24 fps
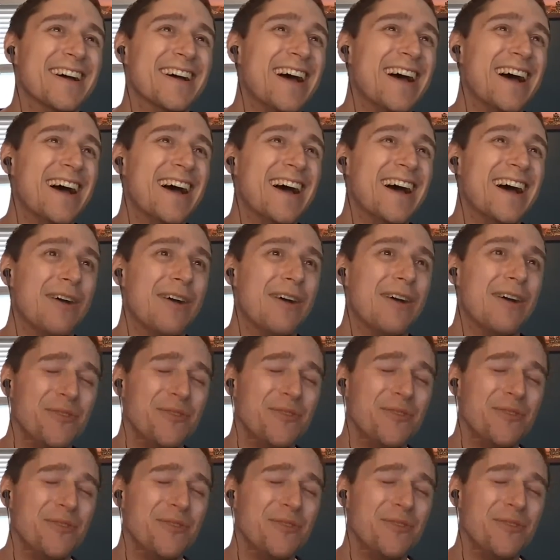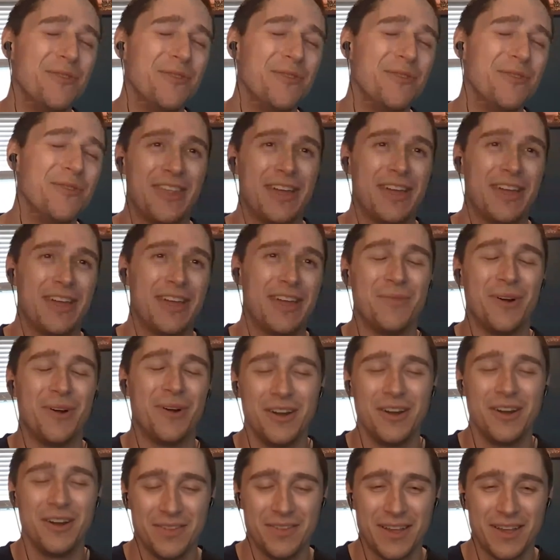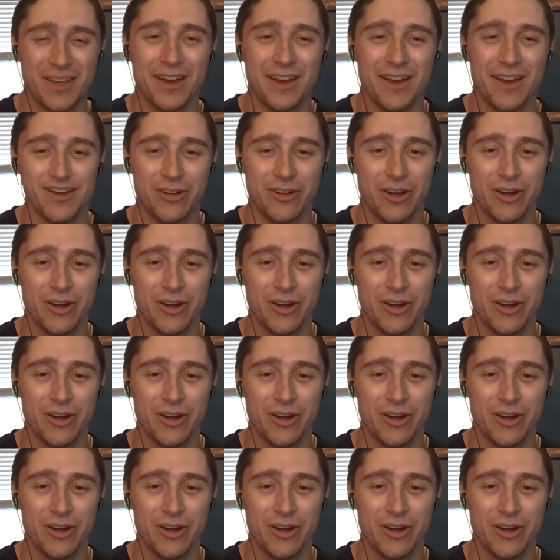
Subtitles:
that part of the contract with